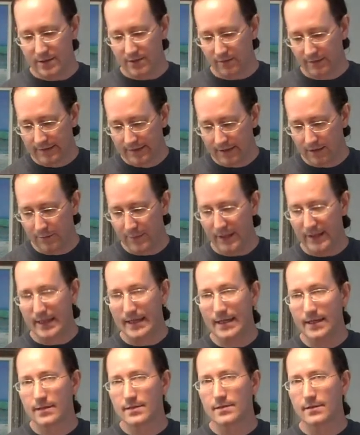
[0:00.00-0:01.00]
so a little bit of
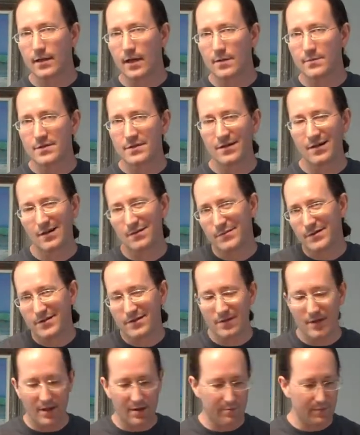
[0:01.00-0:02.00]
heat escapes there, but
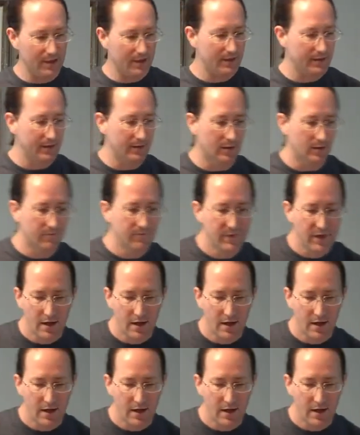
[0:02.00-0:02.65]
it's not a big deal.